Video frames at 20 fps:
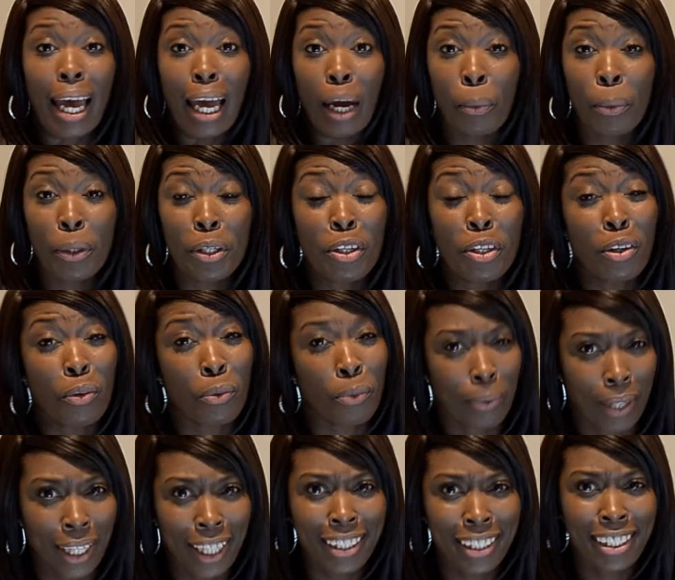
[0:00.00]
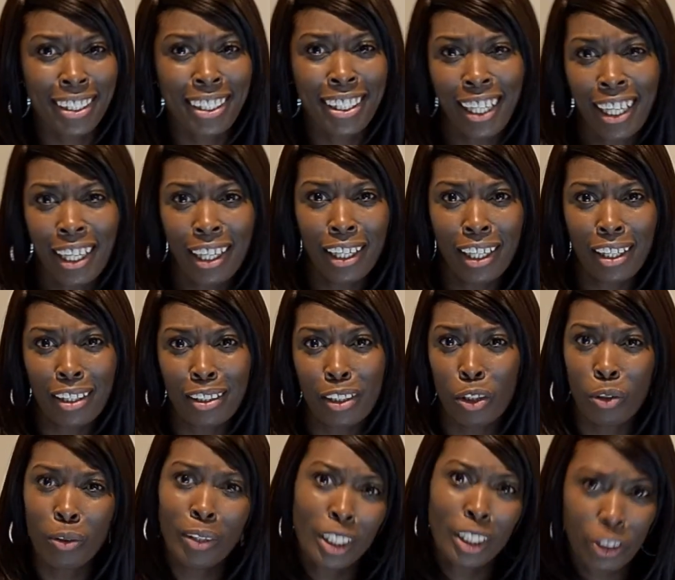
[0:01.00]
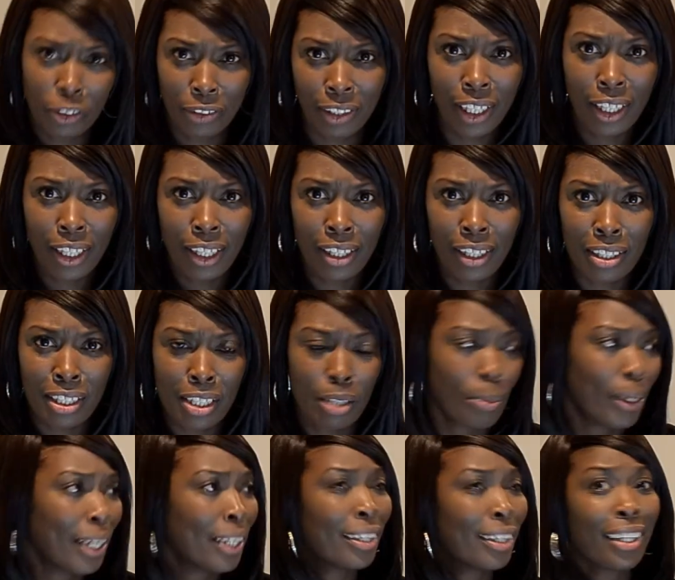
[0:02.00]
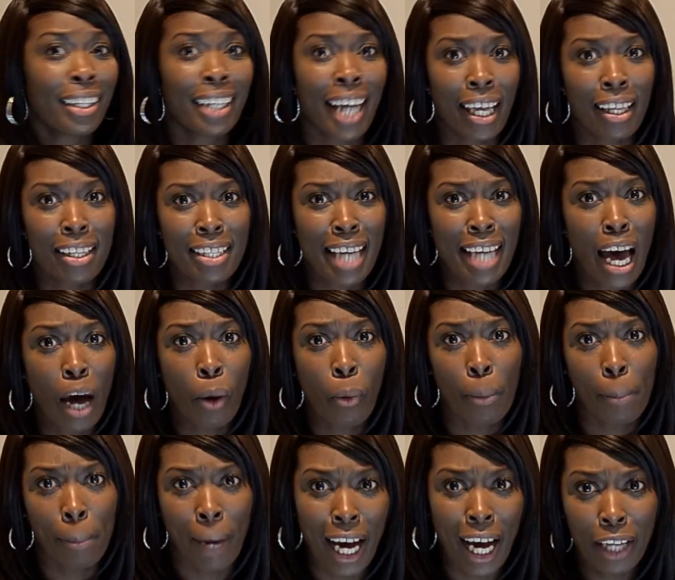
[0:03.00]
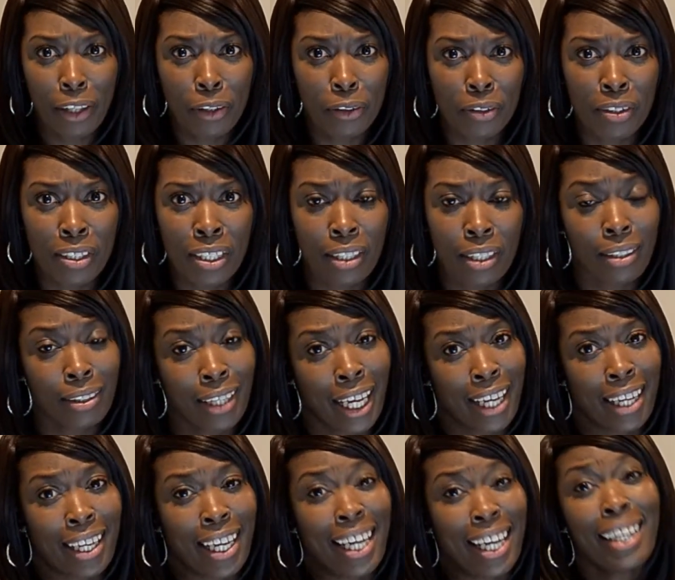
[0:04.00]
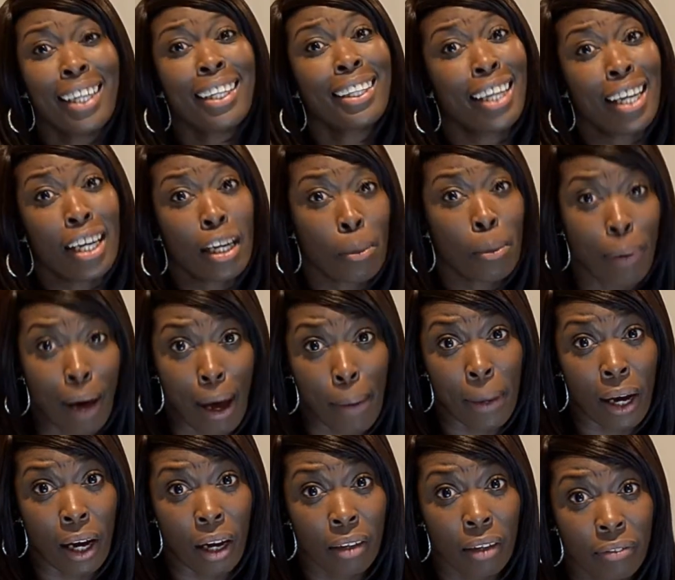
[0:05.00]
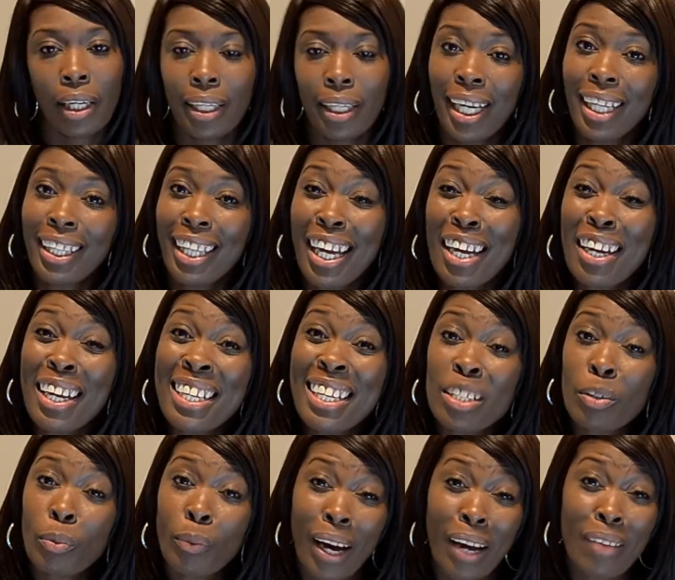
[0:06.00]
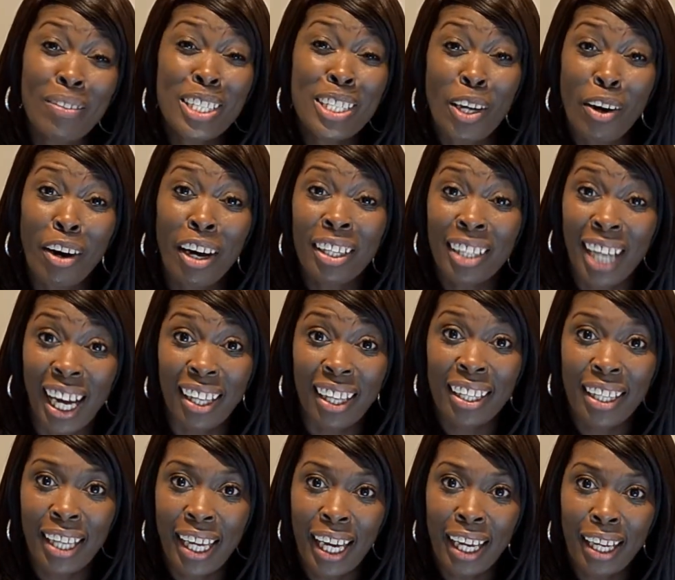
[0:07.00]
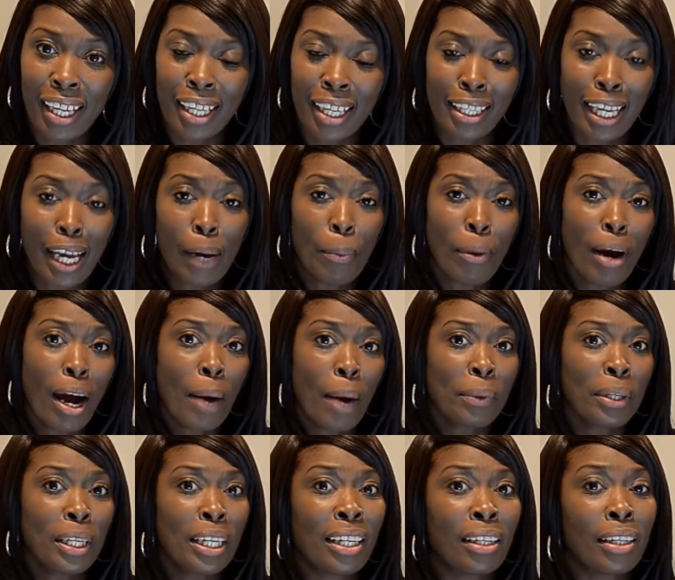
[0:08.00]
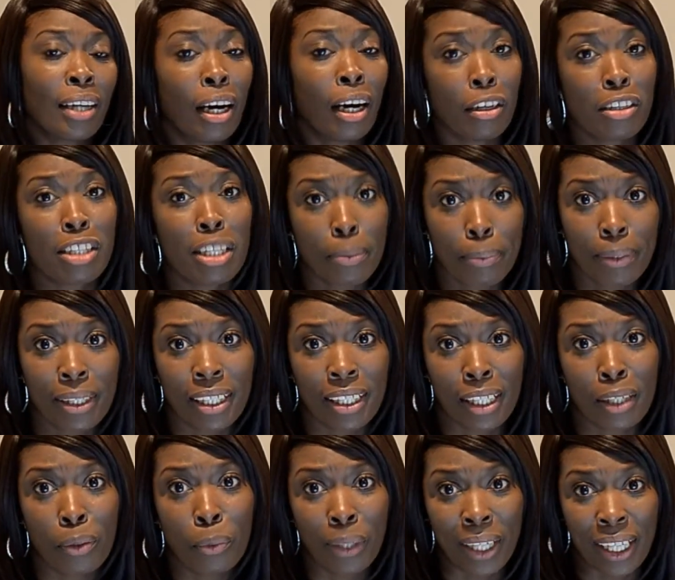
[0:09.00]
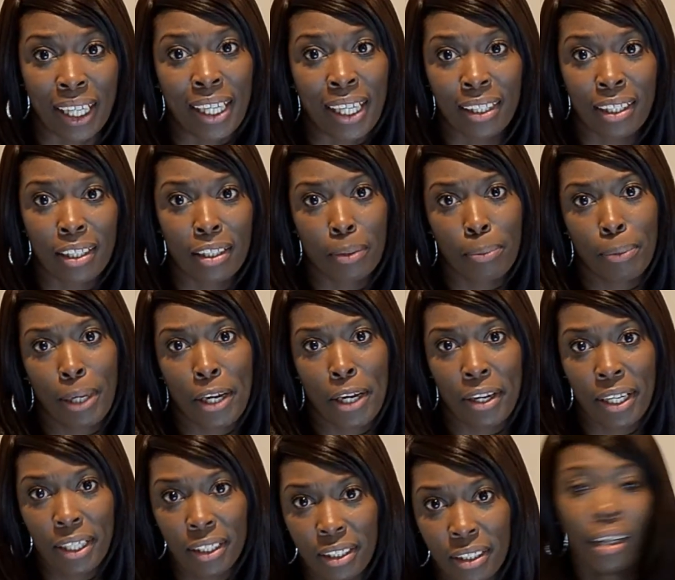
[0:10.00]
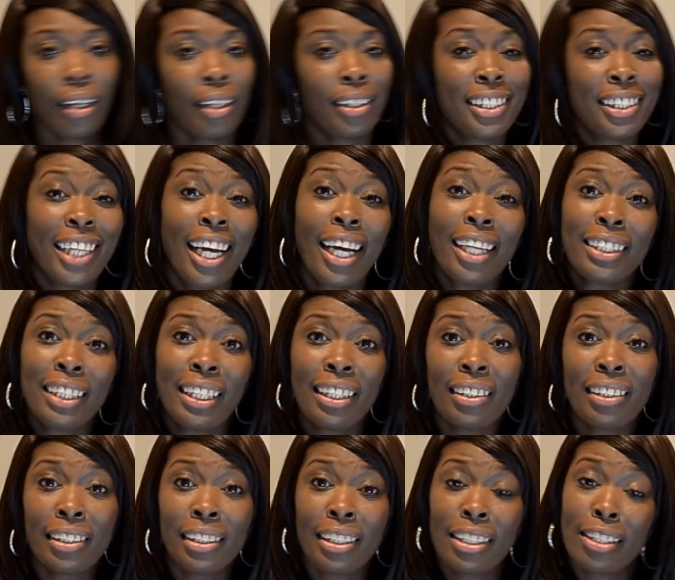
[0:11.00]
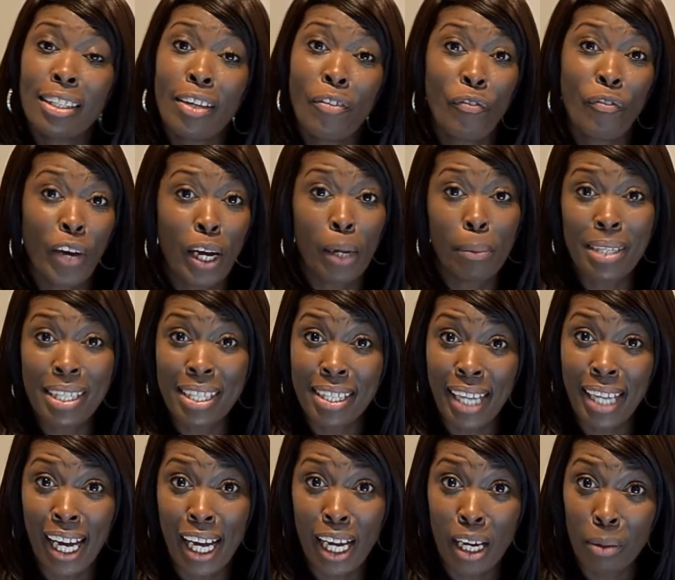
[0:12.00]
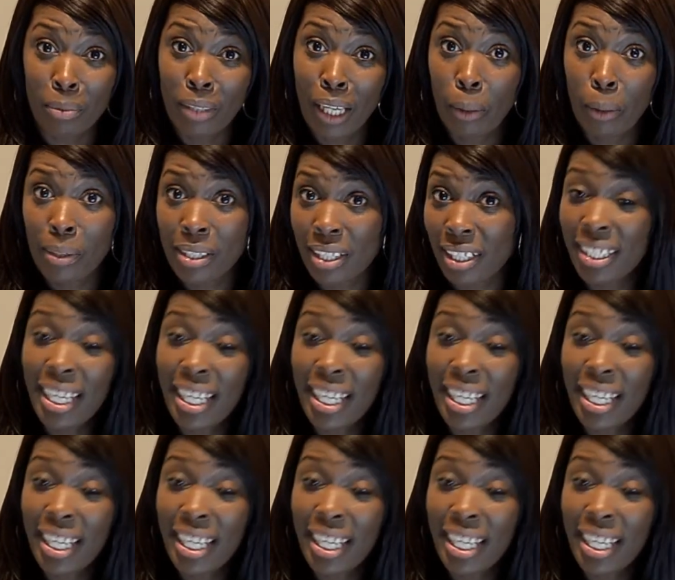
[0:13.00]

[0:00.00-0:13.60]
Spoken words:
And when you're rich, young, doing drugs, spending a lot of time with models, like, anything can pop off. And I think his wife saw a lot of that, and that probably ultimately what ended the marriage. Ashanti is just a famous name that was